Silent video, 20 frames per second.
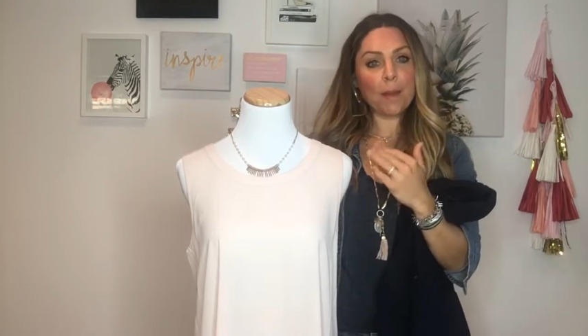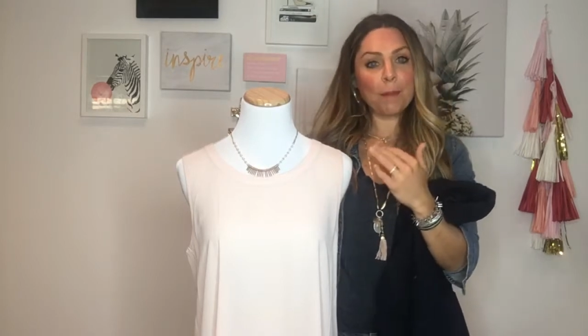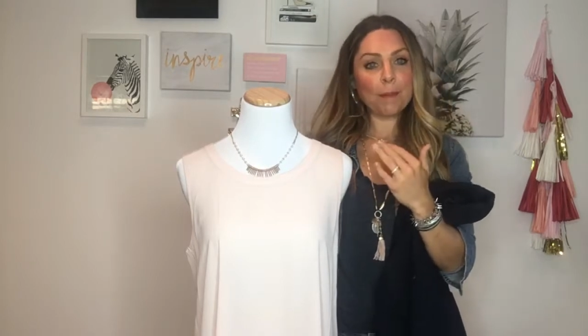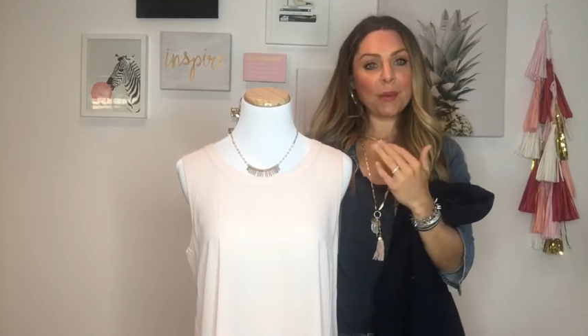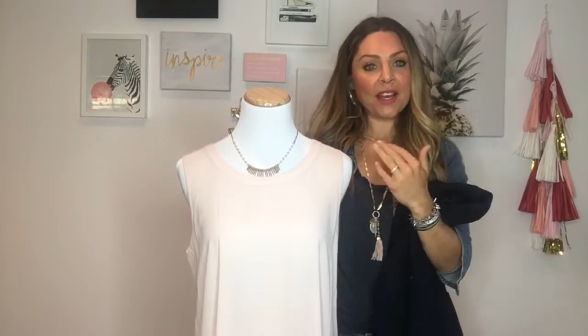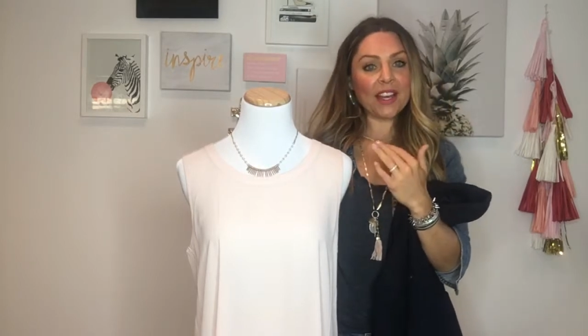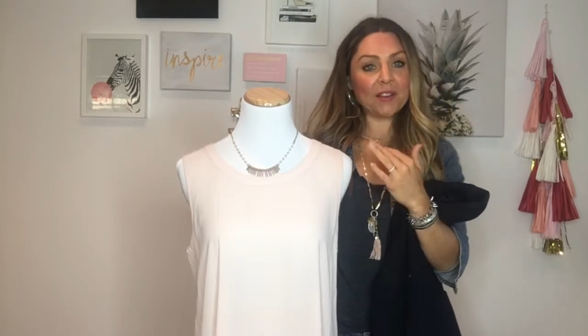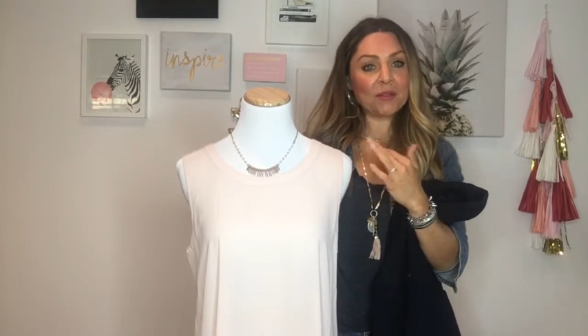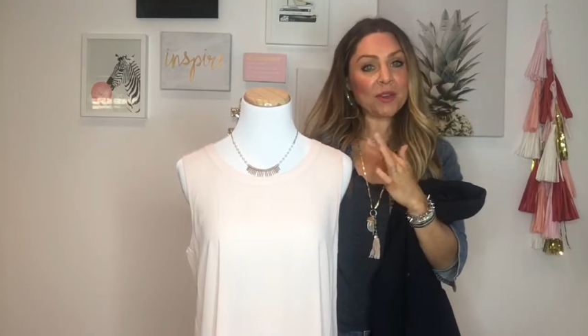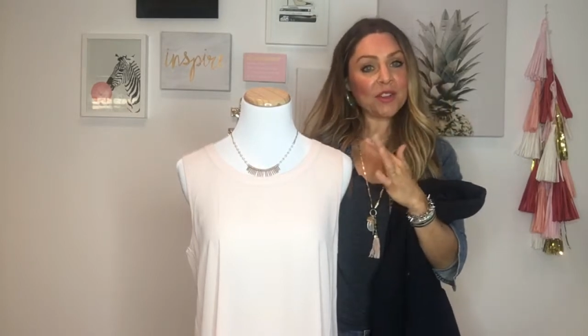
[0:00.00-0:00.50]

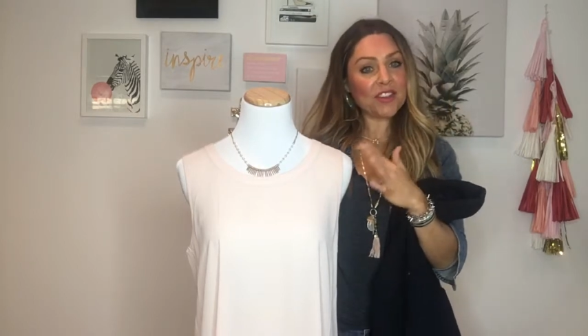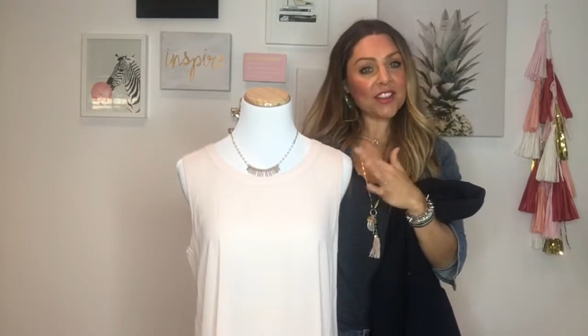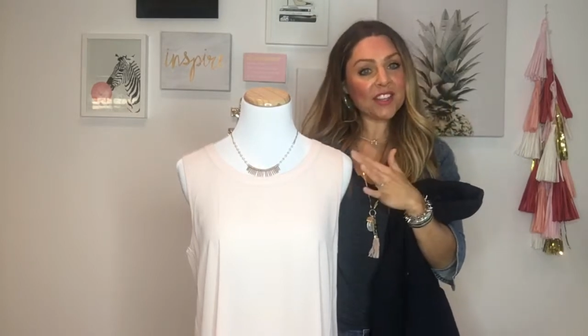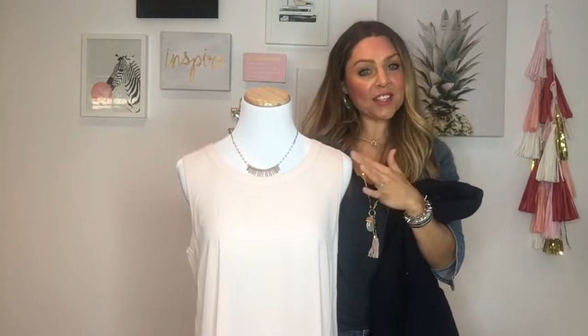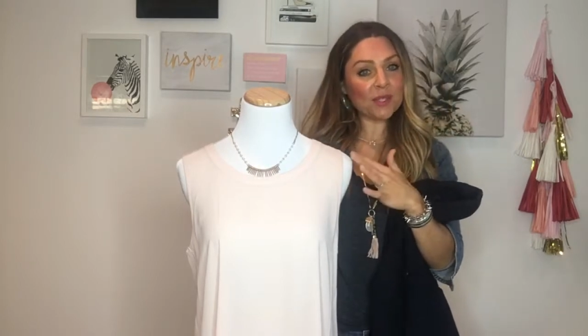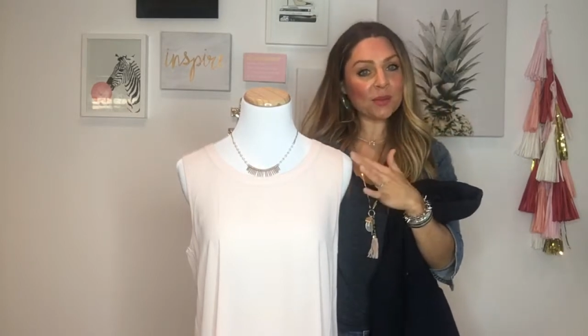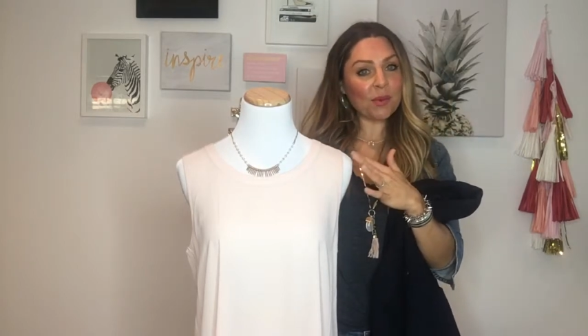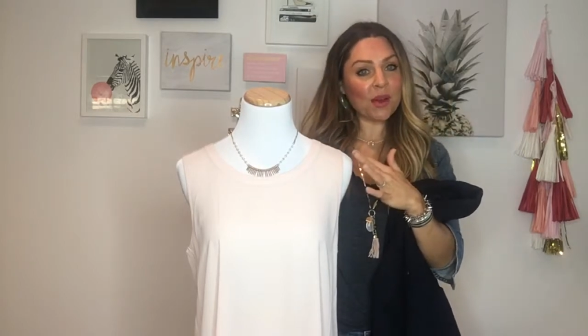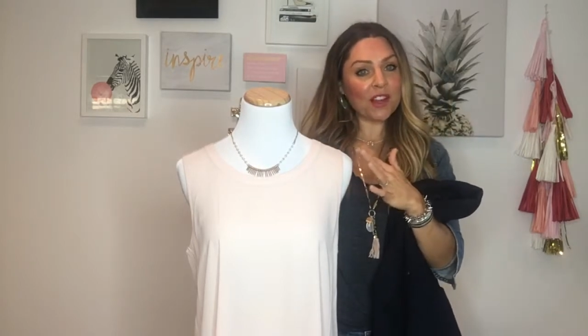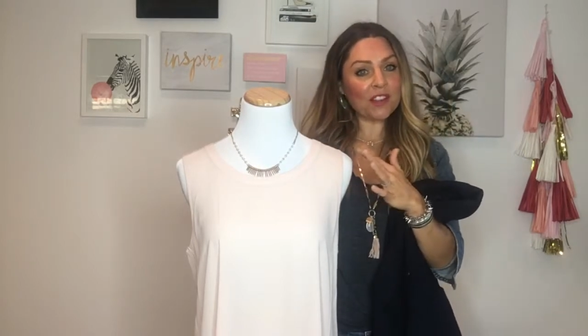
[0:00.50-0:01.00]
But with
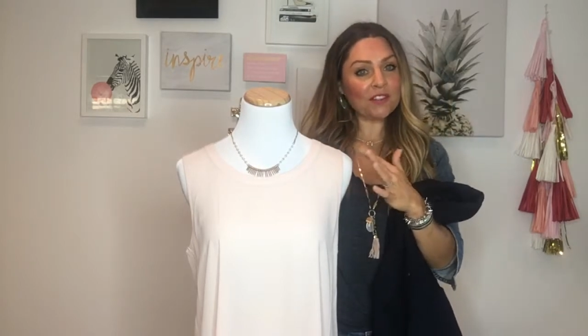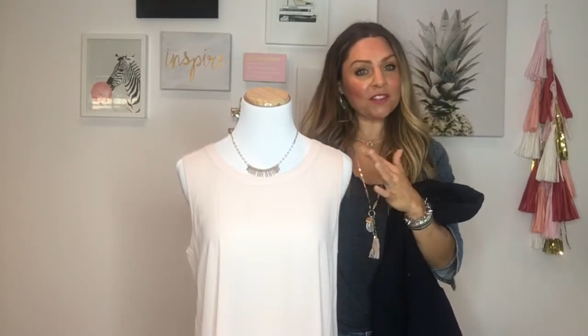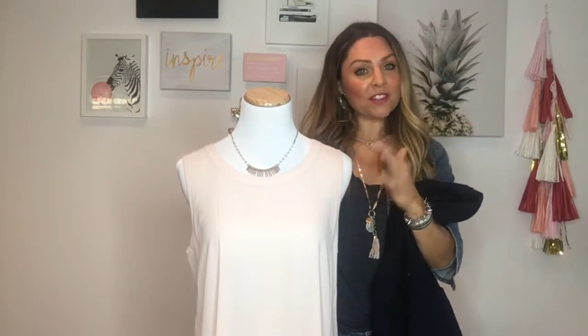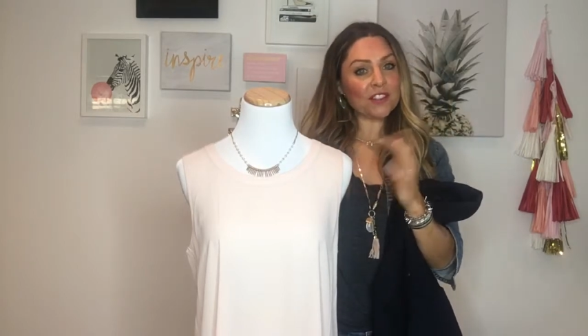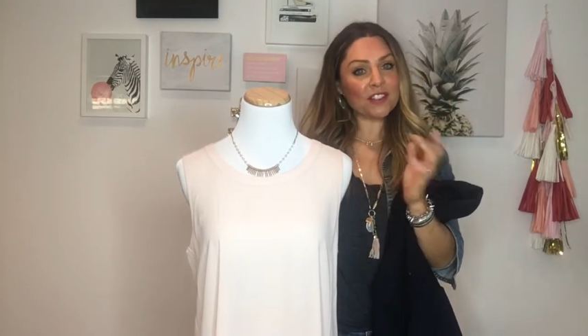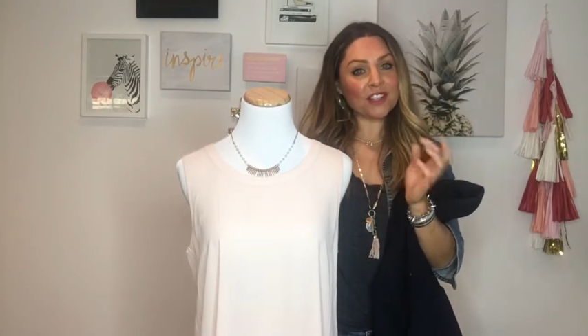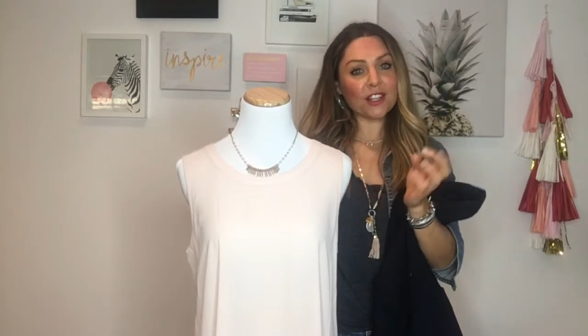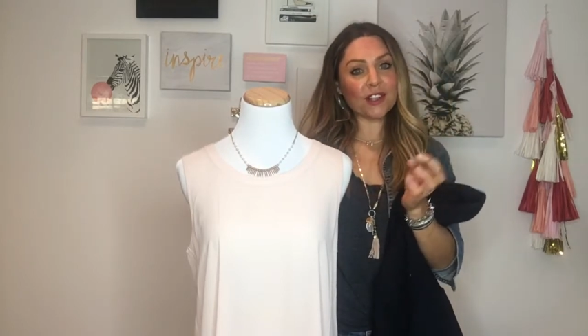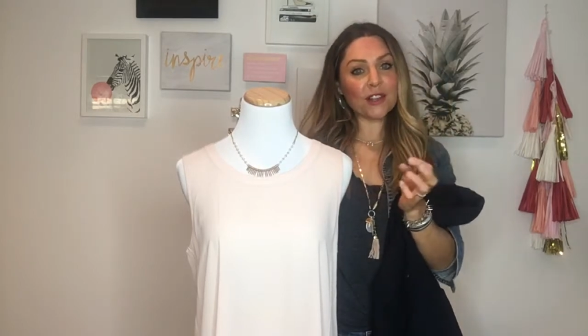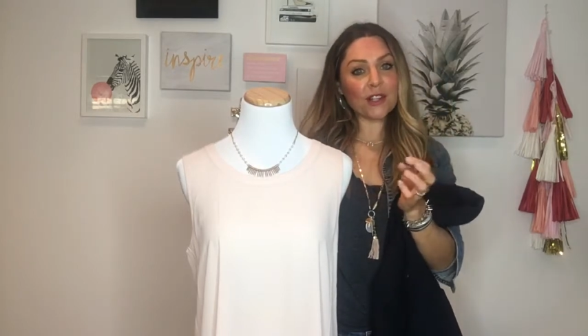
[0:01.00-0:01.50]
this one, for
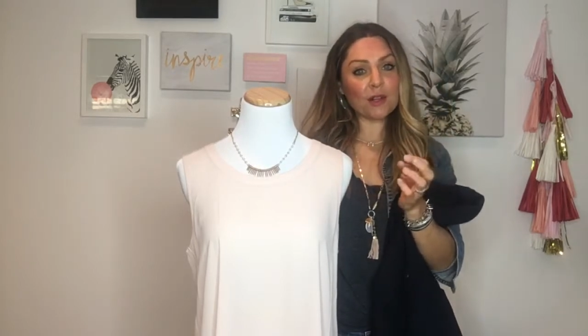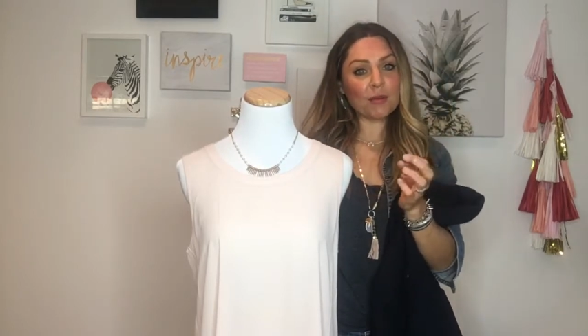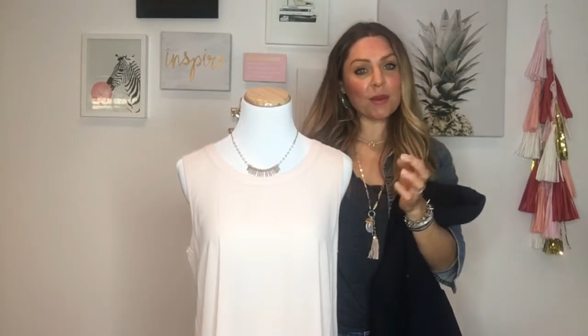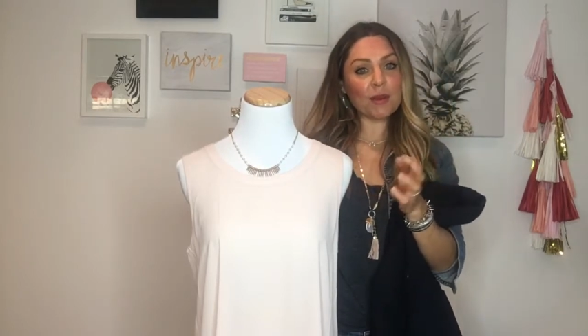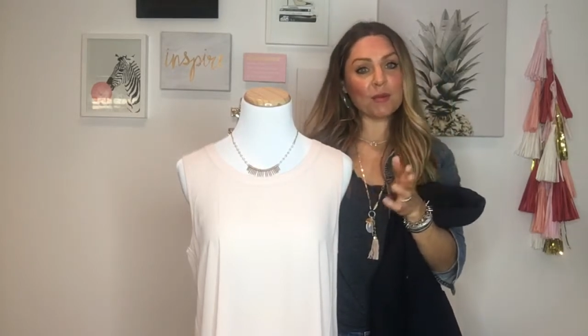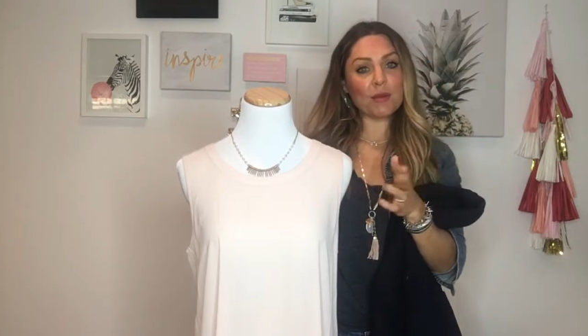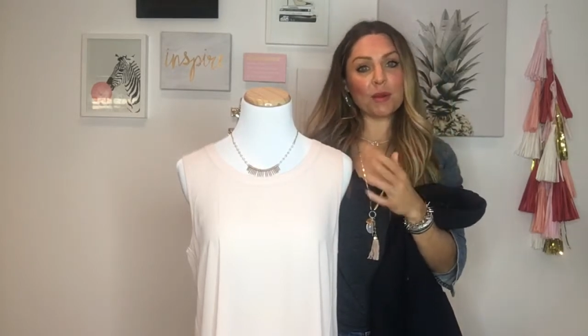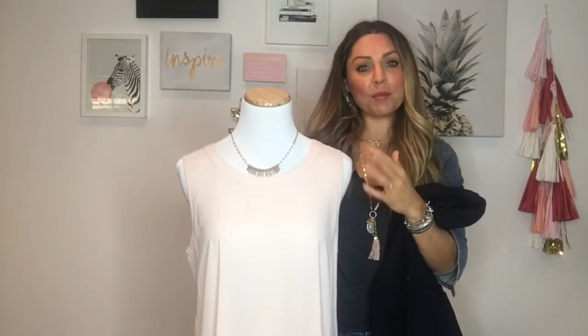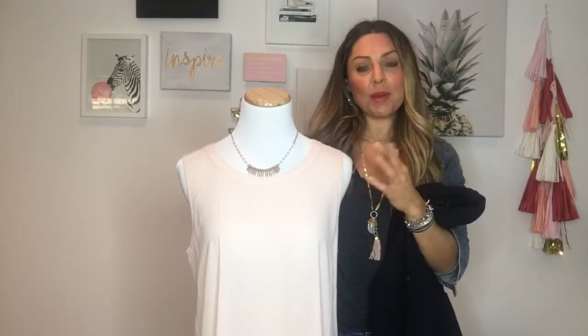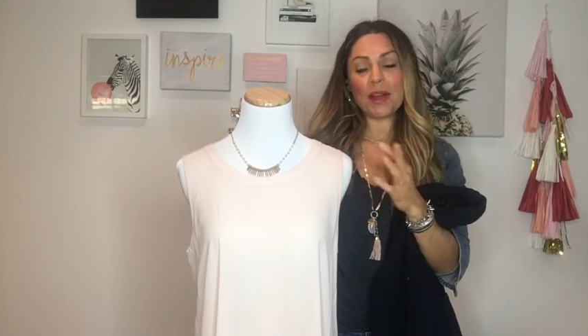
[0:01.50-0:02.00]
just a little
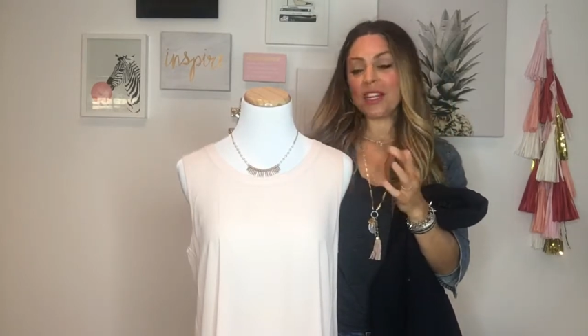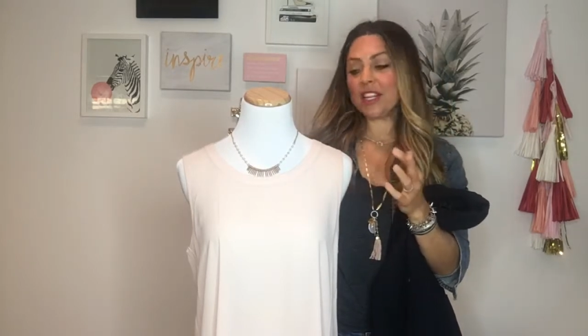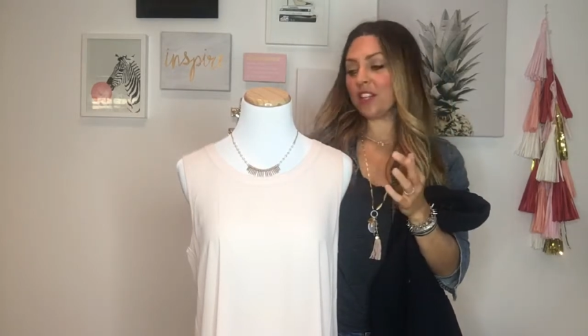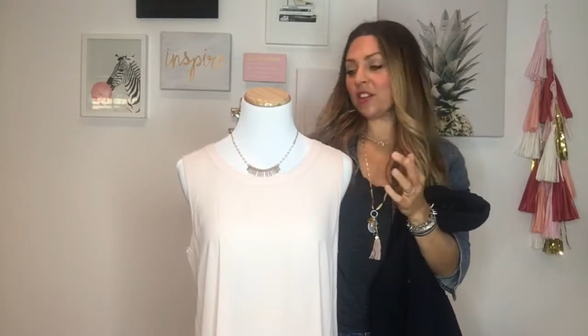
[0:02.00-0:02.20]
bit more money,